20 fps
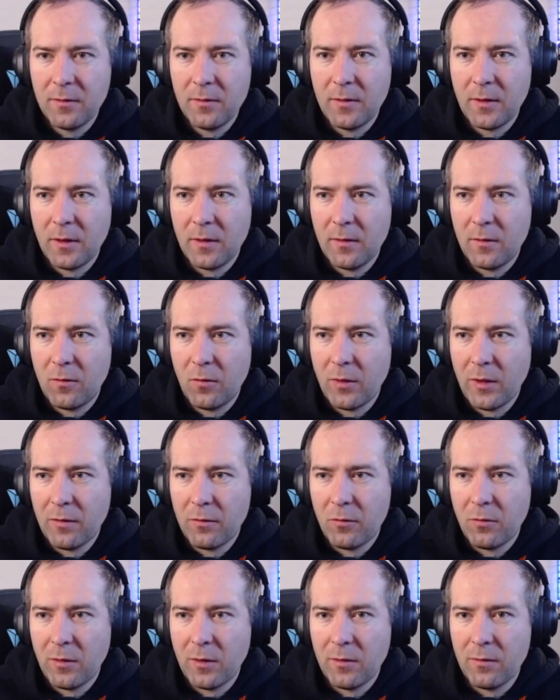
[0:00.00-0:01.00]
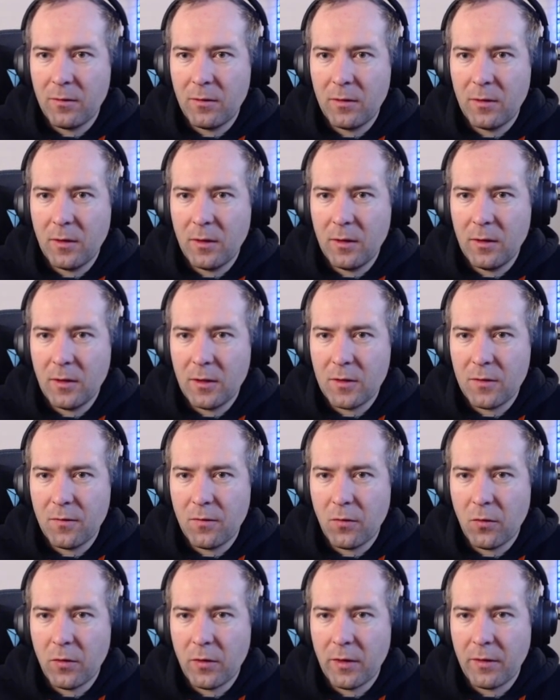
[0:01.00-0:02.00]
10, 12, 12, 10. That's
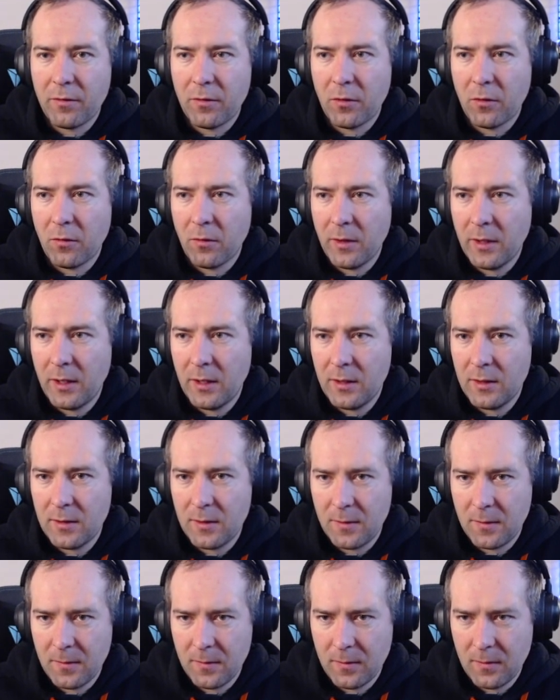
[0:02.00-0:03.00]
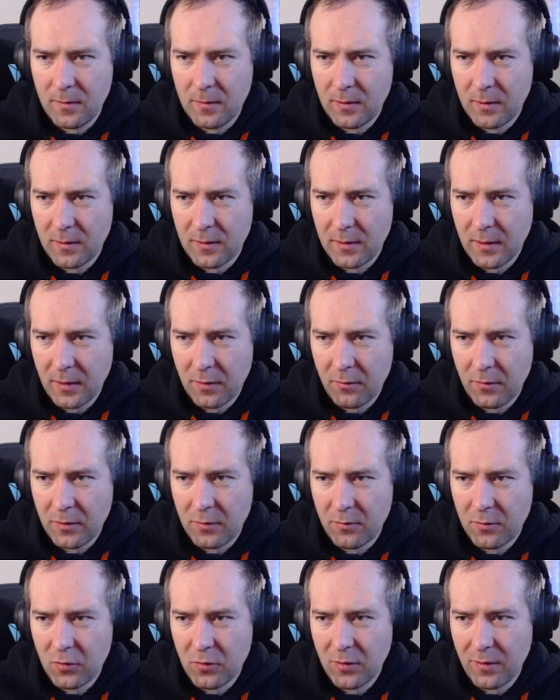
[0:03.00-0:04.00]
4 different ways. In the second race,
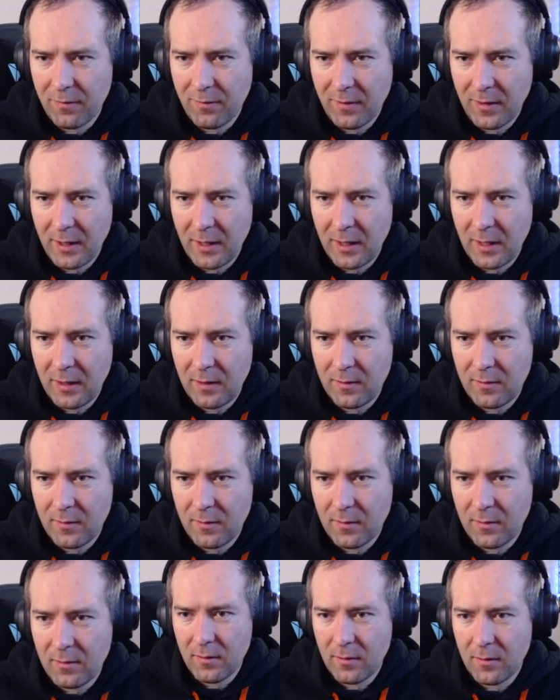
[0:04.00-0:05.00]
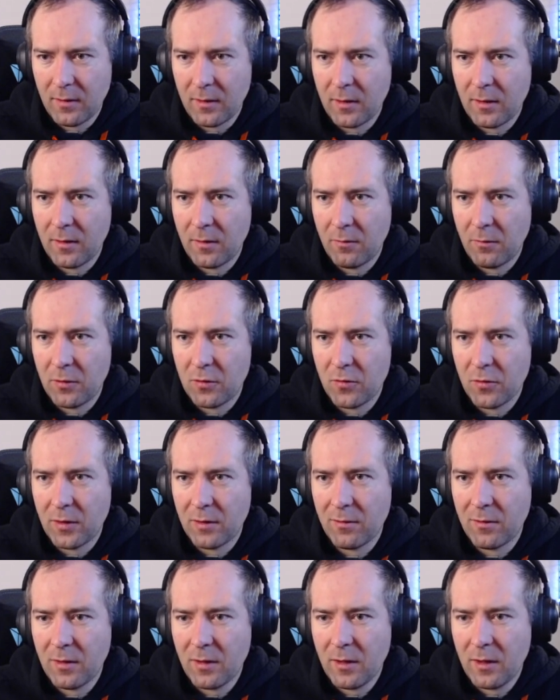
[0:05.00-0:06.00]
we should have 8. And then we should
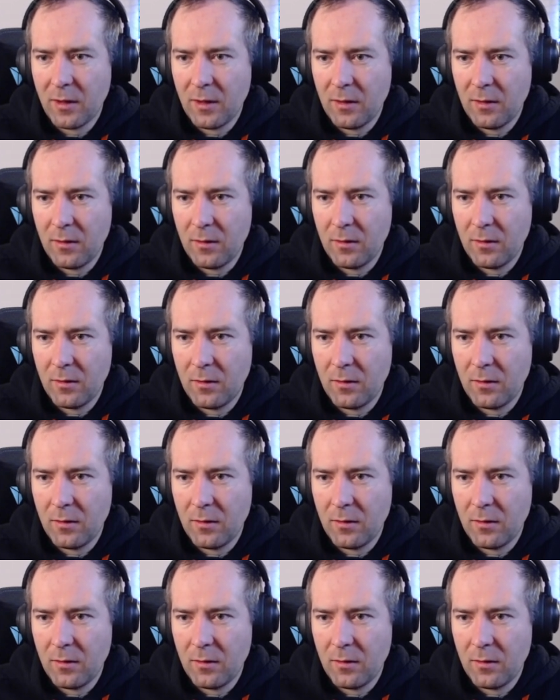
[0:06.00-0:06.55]
have 9.